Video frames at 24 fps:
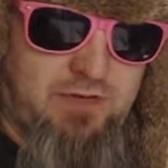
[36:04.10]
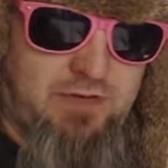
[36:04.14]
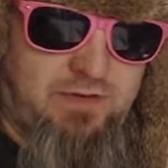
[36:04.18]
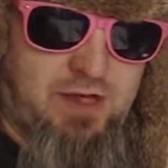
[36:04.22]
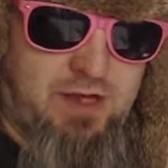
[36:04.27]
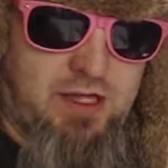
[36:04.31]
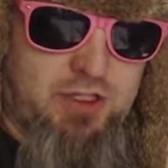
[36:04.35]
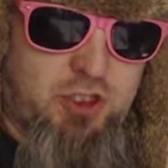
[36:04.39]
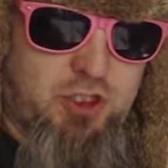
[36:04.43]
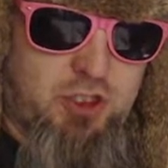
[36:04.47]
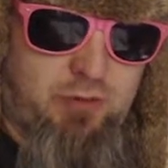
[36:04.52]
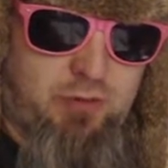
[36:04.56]
of
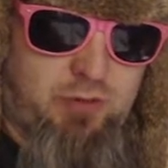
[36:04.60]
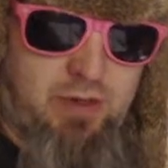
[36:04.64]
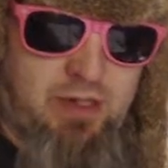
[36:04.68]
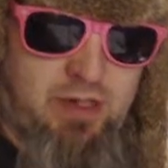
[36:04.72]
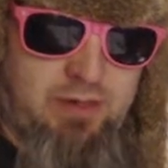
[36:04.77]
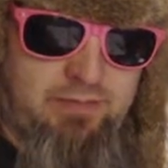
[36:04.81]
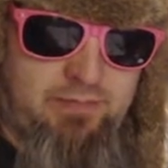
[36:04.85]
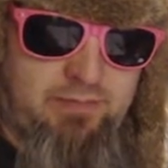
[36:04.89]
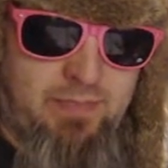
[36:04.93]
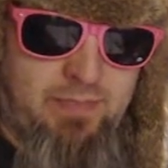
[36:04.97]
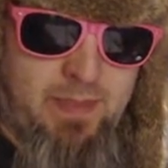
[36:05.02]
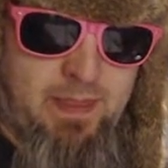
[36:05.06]
the
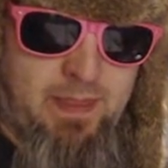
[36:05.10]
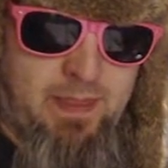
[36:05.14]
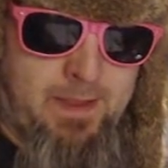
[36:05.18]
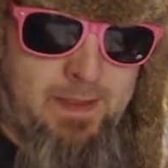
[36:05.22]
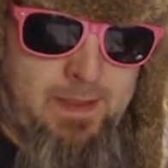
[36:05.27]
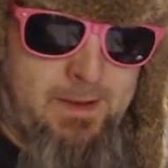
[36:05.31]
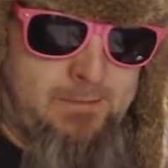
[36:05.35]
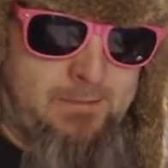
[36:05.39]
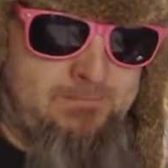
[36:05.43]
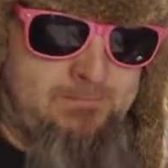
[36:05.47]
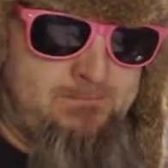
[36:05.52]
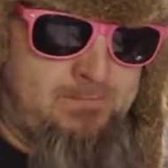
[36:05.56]
instrument.
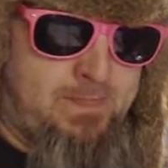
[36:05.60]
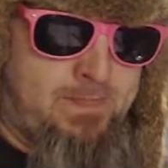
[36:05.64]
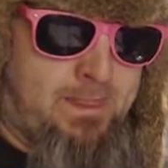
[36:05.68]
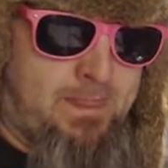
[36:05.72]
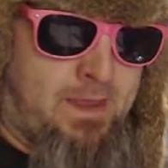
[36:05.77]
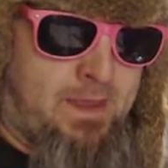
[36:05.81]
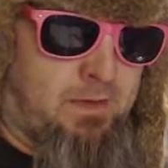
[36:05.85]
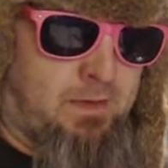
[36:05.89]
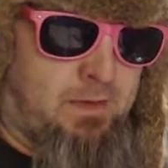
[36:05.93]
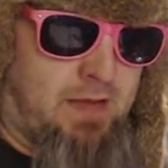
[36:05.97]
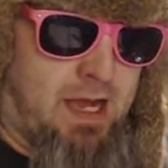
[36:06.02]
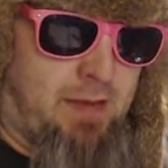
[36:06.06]

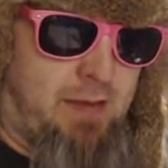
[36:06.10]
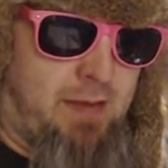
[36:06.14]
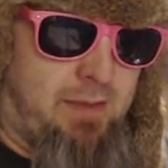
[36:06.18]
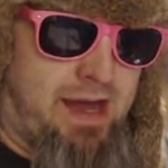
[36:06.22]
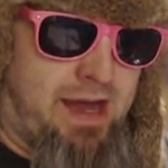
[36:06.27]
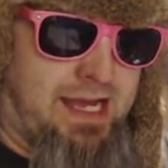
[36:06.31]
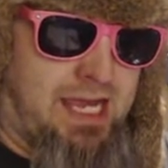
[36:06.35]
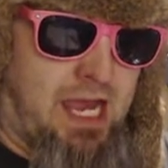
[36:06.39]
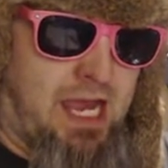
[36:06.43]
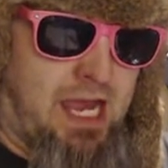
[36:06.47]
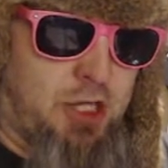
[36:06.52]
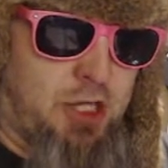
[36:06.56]
Like
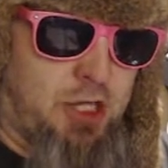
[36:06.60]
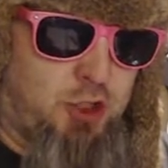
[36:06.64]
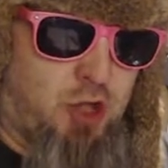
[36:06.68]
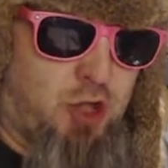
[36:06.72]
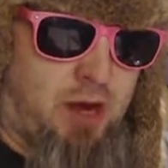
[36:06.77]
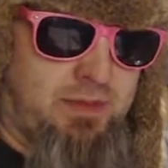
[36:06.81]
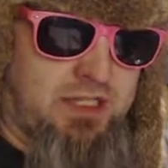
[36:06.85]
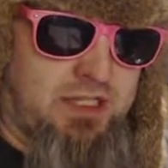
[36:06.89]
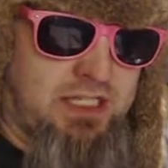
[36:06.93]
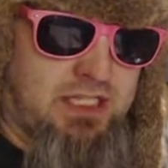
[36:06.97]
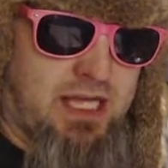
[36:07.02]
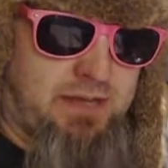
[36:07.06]
miking a
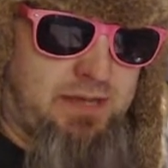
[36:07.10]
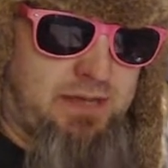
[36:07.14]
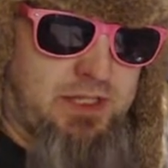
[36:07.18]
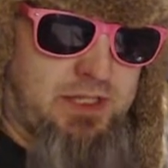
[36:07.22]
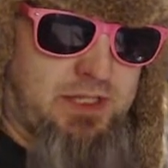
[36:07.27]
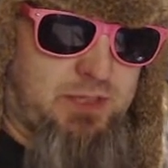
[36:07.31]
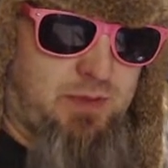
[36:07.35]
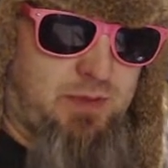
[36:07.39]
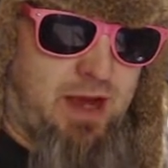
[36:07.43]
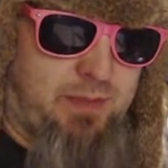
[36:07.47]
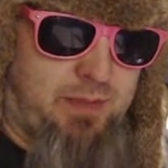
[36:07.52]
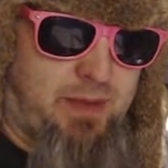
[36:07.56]
drum set,
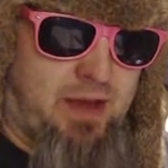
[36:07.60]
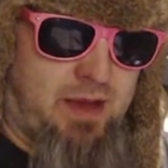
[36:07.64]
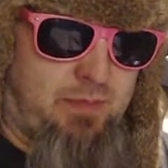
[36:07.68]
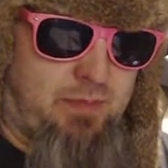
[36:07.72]
this might be